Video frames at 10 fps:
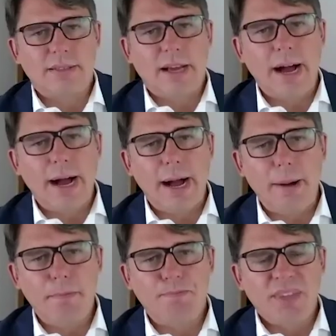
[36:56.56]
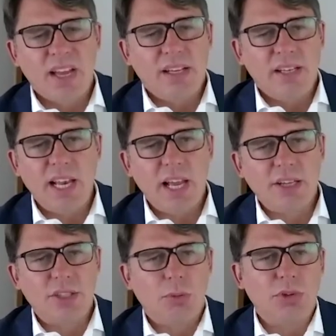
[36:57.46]
Nilesh,
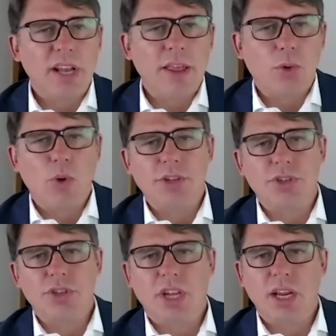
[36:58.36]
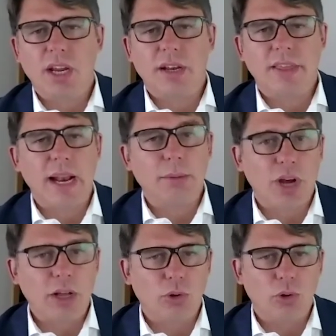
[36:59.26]
there was another question here that I'm
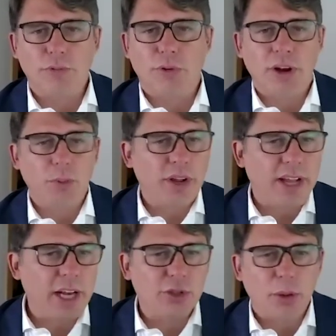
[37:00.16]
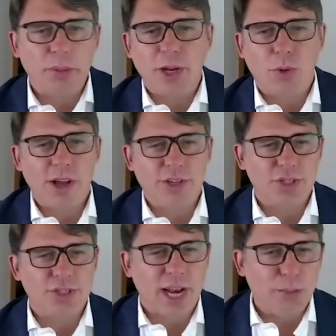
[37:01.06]
trying to look for. We're getting so many questions that I'm